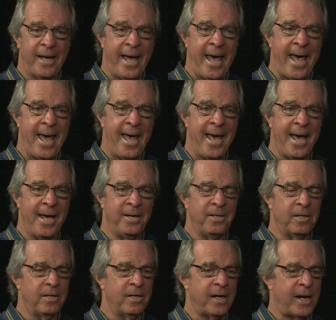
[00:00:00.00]

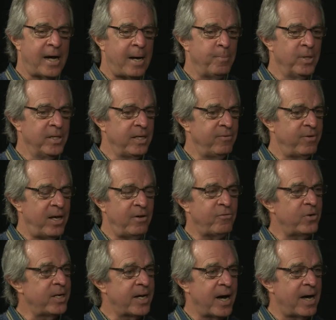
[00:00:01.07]
and I believe
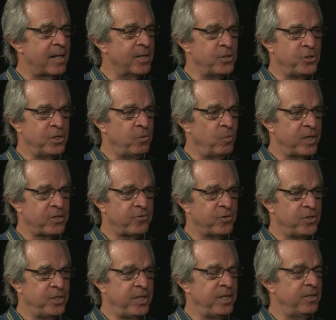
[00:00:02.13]
every college in West
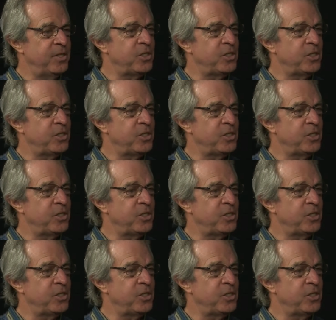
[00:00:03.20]
Virginia.